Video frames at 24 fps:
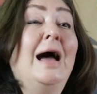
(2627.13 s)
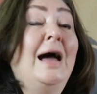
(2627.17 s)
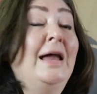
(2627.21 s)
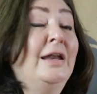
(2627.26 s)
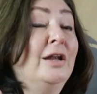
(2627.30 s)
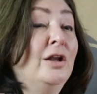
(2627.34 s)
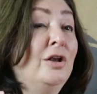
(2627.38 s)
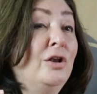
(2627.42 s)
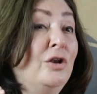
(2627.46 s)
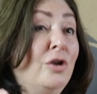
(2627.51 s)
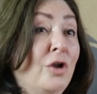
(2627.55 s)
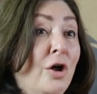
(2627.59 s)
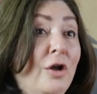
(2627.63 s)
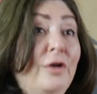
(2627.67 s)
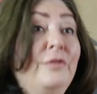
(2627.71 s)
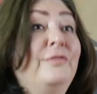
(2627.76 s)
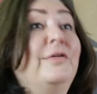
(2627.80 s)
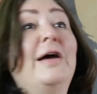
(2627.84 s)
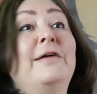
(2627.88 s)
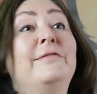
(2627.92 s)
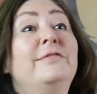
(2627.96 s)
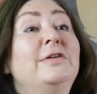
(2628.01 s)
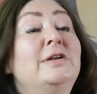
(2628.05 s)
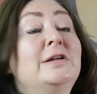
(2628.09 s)
and a lot
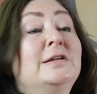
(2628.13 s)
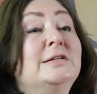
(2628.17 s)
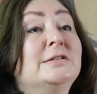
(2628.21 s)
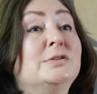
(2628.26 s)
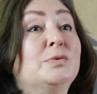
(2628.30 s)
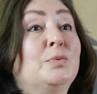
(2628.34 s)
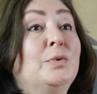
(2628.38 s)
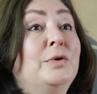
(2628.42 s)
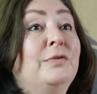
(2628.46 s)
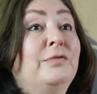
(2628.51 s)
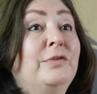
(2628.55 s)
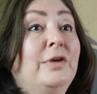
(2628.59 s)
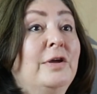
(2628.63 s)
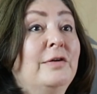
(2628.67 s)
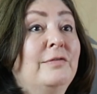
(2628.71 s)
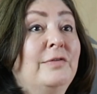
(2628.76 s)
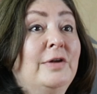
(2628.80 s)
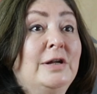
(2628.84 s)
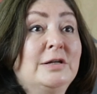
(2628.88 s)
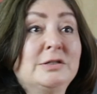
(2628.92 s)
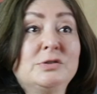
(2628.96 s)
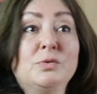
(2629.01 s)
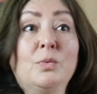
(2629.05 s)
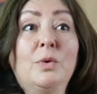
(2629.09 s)
of evidence we've
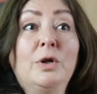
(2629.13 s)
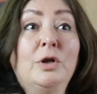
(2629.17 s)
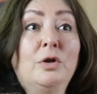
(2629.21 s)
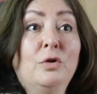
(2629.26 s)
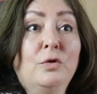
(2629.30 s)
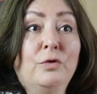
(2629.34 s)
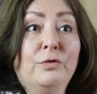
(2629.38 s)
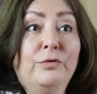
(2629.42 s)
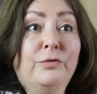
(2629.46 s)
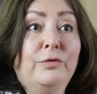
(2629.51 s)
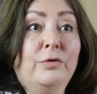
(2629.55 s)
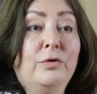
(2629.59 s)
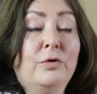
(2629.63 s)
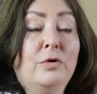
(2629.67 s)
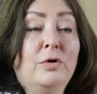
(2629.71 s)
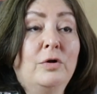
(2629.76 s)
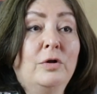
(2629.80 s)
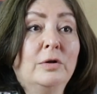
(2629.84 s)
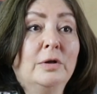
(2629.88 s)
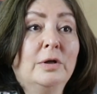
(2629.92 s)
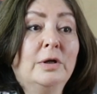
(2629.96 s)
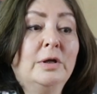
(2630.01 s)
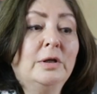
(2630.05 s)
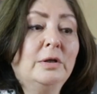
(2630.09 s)
given as One Law for
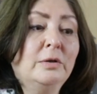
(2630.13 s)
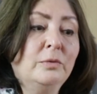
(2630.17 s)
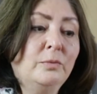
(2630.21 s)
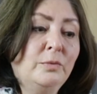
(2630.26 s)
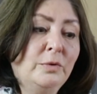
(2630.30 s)
All in,